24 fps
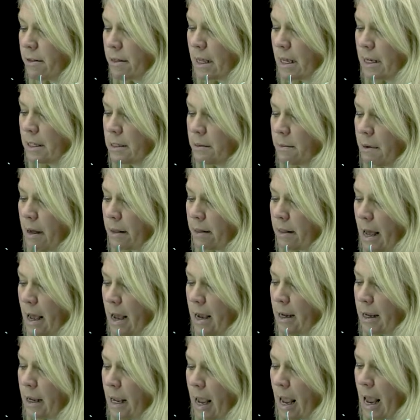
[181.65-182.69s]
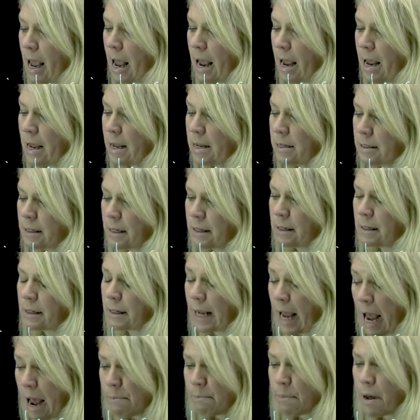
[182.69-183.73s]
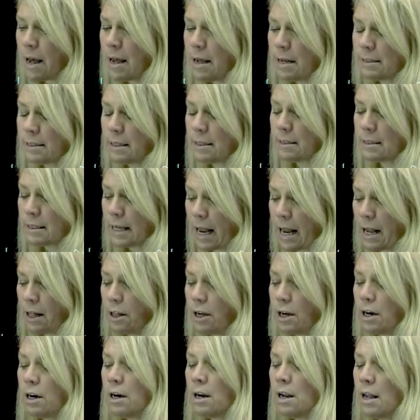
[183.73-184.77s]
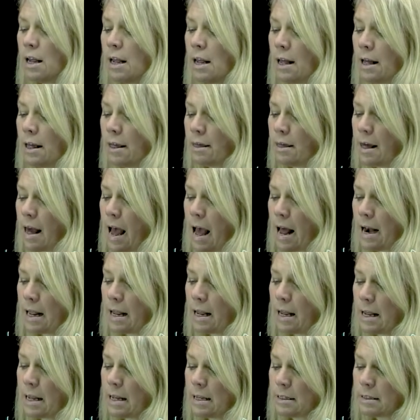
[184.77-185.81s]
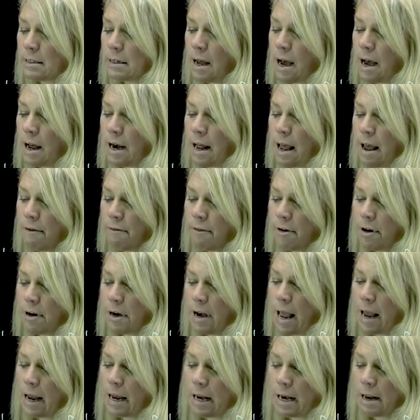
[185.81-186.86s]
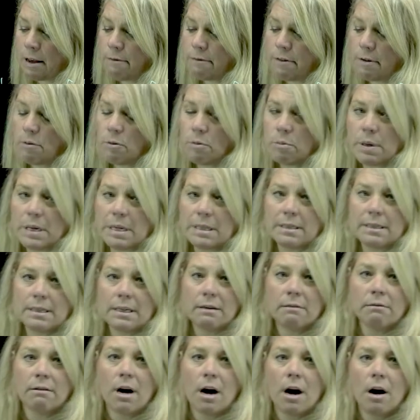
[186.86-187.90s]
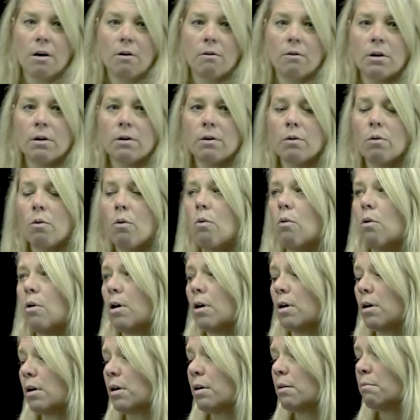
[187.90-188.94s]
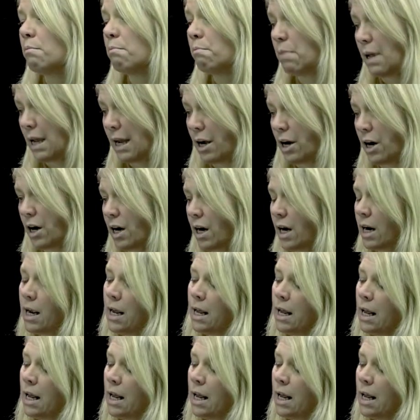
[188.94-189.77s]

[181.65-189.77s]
things about that. K is a kappa is a scalar that is not ever negative. It will be zero or bigger.